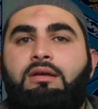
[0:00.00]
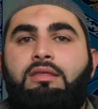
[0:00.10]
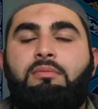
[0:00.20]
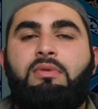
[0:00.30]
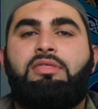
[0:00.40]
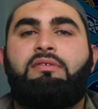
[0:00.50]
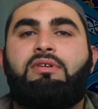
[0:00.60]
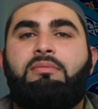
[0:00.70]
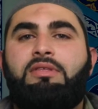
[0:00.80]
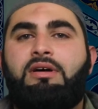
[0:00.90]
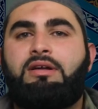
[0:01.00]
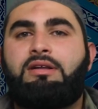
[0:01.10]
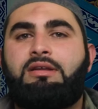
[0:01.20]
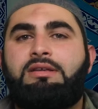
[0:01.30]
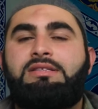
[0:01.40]
The month of
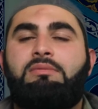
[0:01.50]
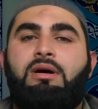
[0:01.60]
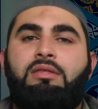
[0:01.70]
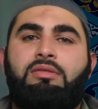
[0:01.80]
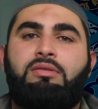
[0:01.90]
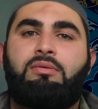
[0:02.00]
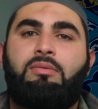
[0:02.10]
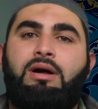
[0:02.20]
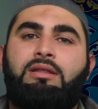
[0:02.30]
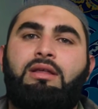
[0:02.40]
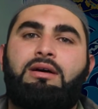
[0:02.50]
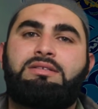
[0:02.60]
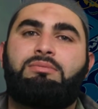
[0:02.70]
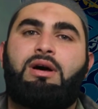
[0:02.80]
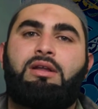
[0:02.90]
Ramadan is the month where Allah
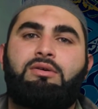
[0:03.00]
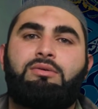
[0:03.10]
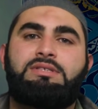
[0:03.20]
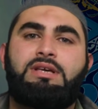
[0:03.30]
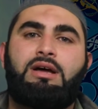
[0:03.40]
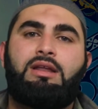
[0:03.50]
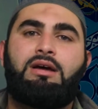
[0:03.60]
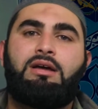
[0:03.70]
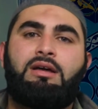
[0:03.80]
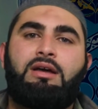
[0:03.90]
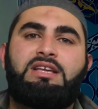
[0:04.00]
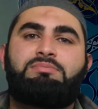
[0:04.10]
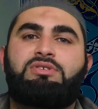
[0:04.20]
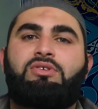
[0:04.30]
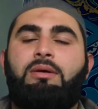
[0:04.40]
subhanahu wa ta'ala has
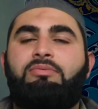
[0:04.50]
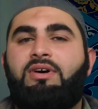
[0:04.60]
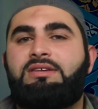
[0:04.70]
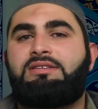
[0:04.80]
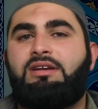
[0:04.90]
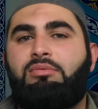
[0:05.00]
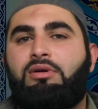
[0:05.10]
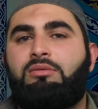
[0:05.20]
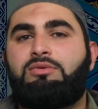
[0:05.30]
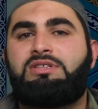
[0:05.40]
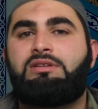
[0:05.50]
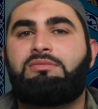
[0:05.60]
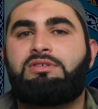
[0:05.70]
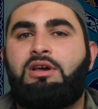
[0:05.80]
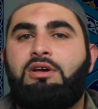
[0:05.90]
prescribed fasting upon the
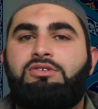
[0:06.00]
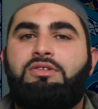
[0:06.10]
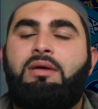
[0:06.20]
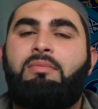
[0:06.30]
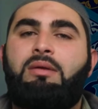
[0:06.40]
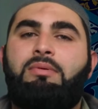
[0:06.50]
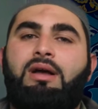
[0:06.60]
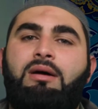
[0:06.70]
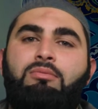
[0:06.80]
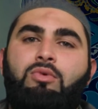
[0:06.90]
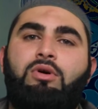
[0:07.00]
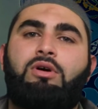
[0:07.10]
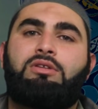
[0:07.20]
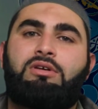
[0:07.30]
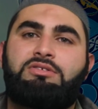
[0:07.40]
Muslims so they may become more
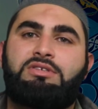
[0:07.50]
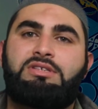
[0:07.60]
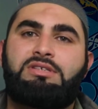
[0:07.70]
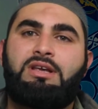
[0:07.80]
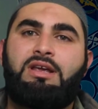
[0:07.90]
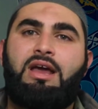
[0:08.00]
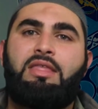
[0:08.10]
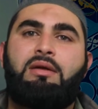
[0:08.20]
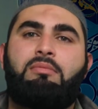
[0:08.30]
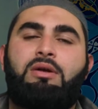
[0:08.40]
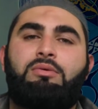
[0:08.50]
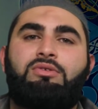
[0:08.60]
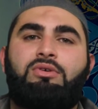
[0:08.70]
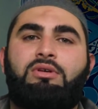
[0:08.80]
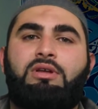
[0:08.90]
God conscious and they may
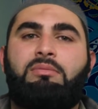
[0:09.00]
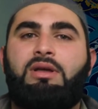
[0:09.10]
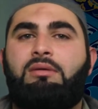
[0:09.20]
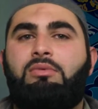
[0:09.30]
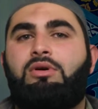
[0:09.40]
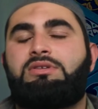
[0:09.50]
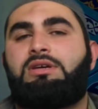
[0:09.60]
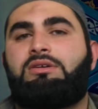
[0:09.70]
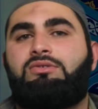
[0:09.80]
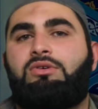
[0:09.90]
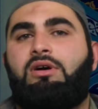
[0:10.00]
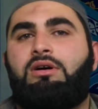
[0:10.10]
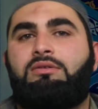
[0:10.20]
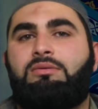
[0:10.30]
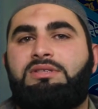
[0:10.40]
return and become closer to
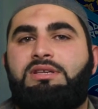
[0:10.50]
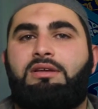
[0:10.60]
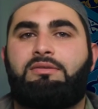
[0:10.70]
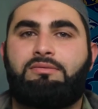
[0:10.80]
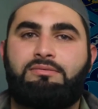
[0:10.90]
God once again.